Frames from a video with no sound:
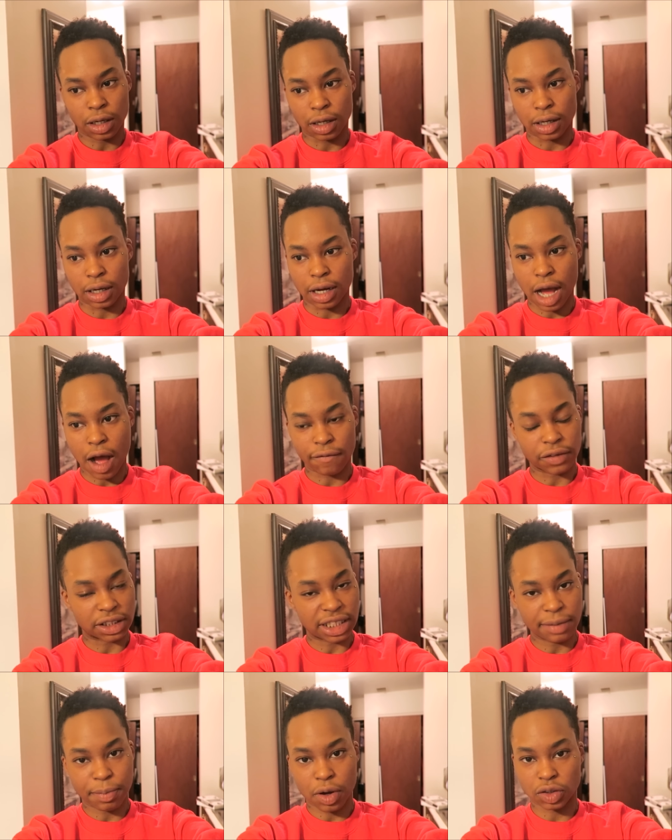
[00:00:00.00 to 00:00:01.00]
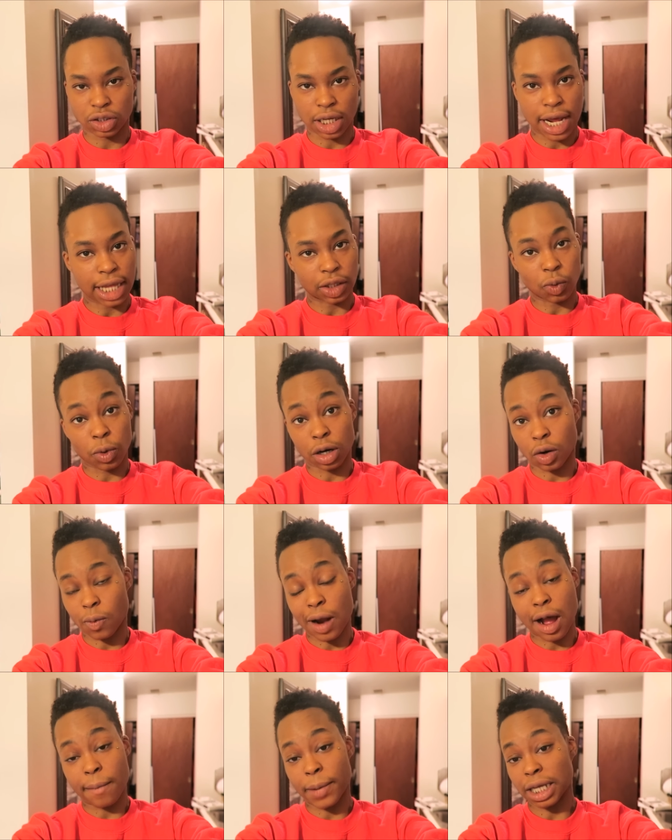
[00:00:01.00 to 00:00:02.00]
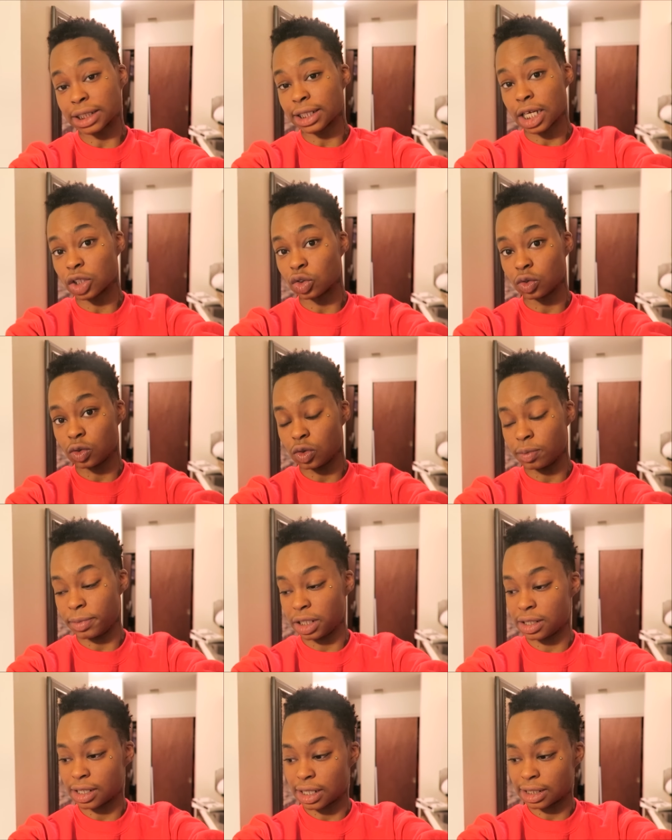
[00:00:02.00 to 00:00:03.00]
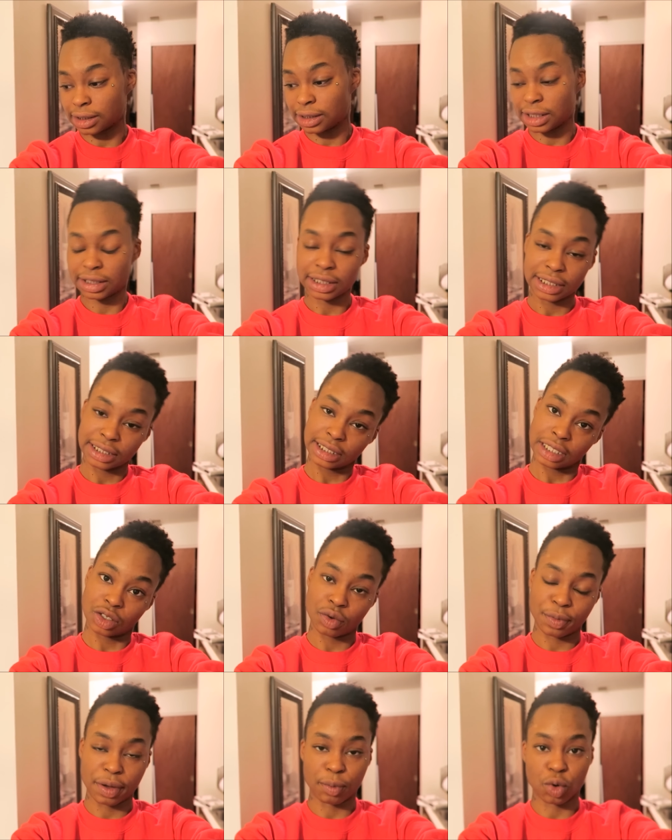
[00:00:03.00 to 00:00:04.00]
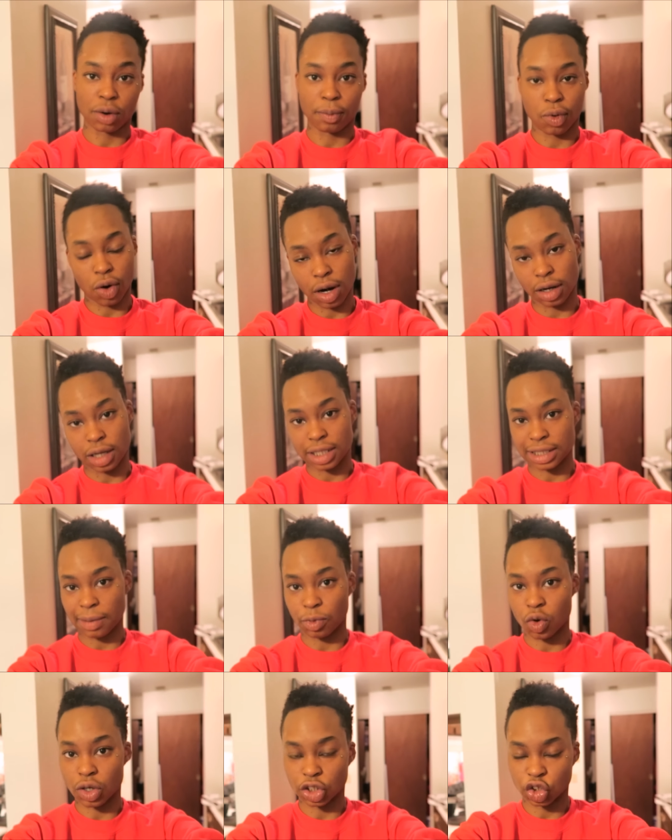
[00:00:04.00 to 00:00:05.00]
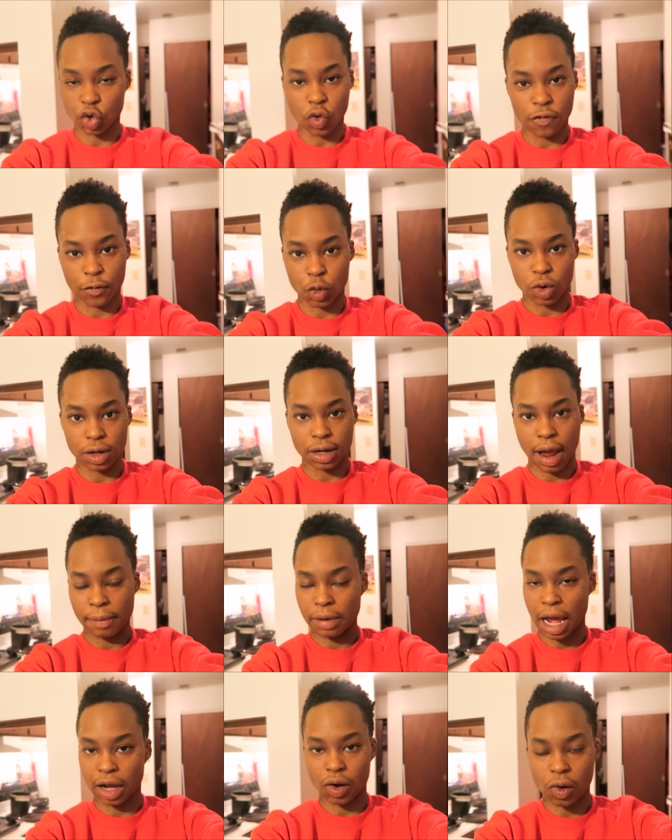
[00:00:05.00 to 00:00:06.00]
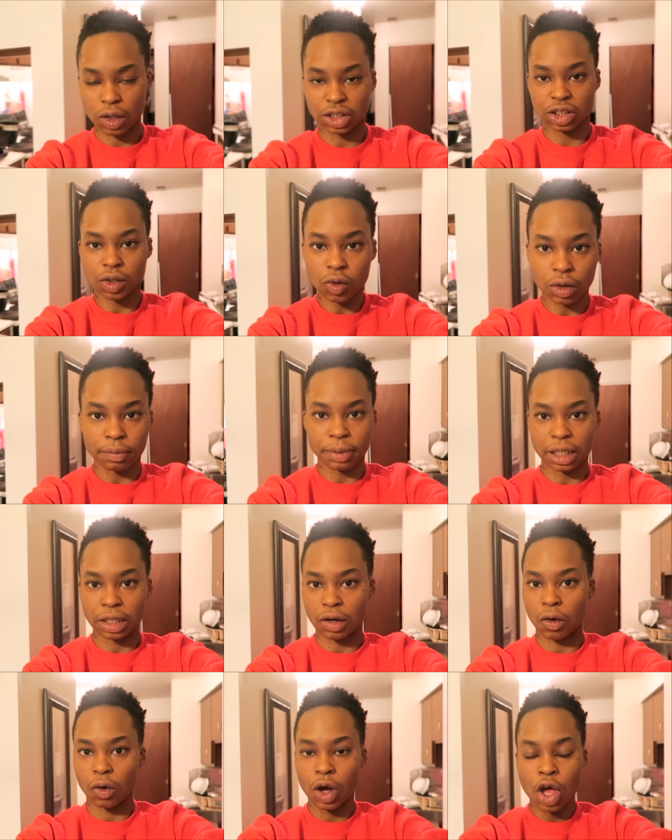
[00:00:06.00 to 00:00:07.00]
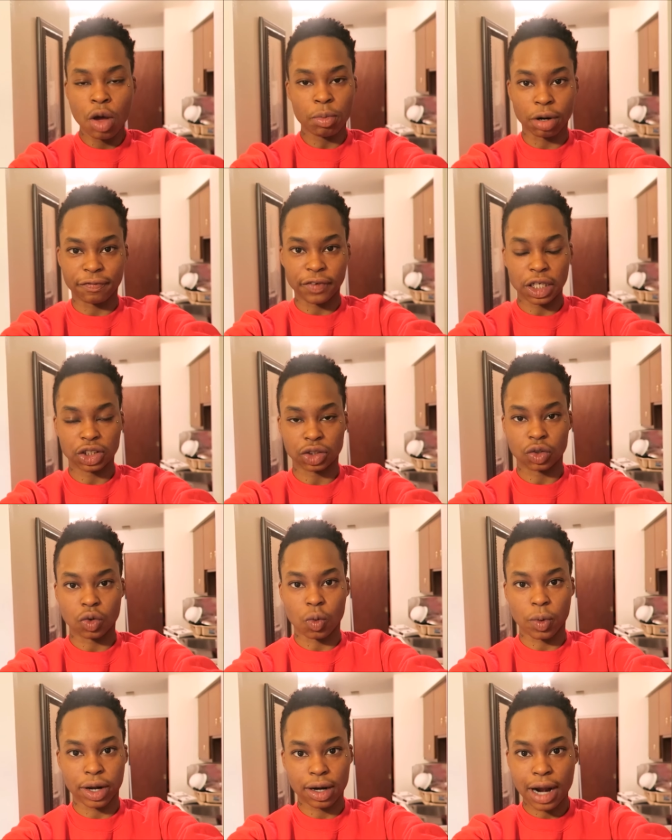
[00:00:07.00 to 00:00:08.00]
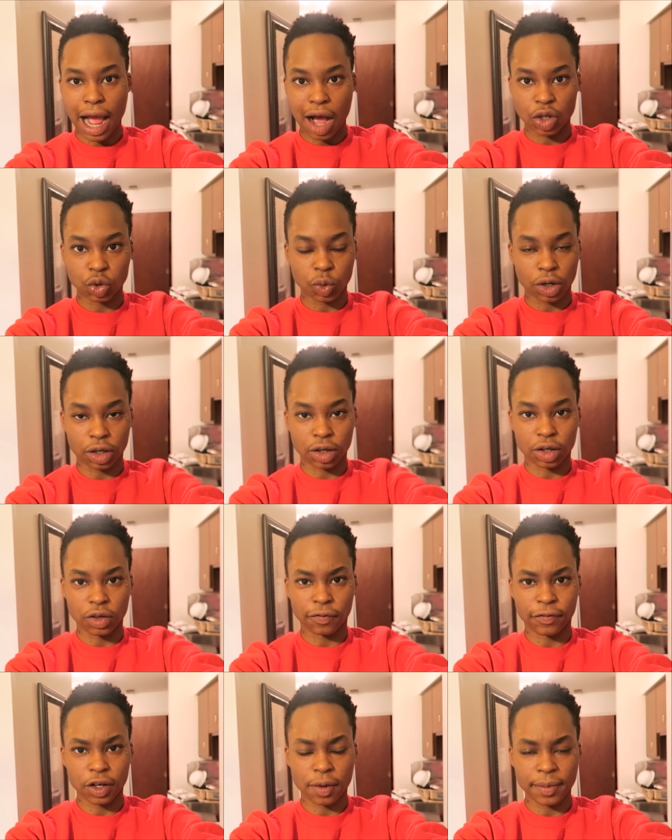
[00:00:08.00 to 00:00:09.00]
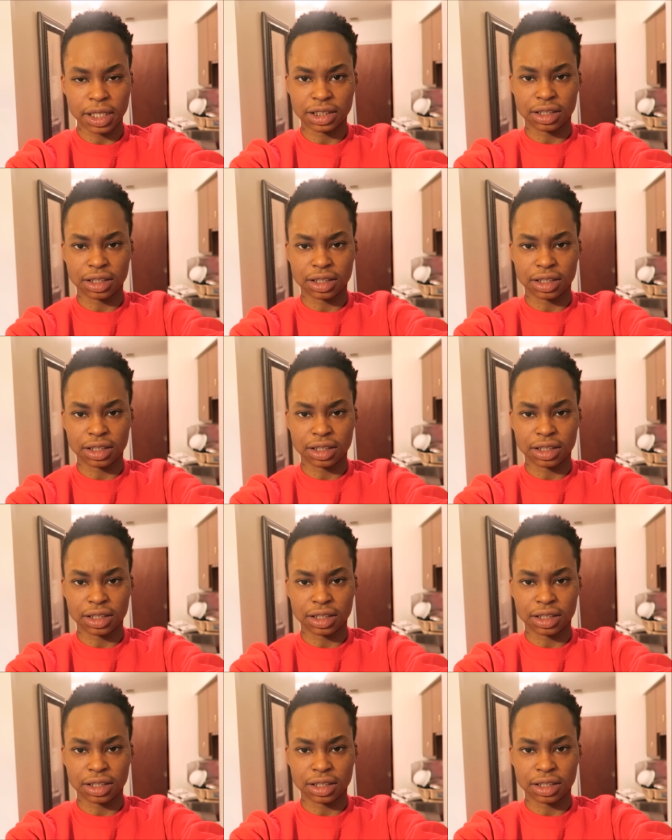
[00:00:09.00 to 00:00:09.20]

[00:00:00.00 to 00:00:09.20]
Office Depot is going to have to work around my schedule because this is a little bit more important because I'm going to school for it. I'm not going to school to be no professional warehouse worker, you feel me?